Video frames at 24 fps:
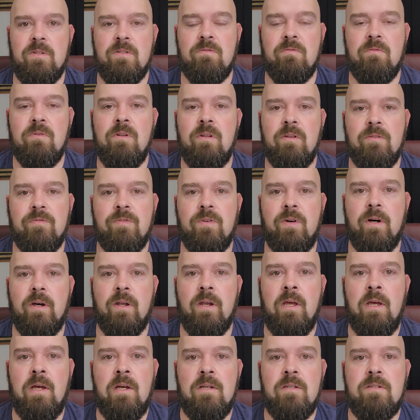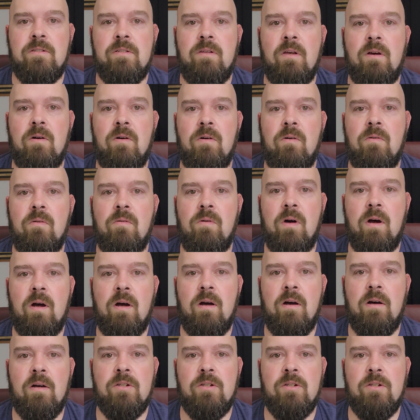It's really fun. So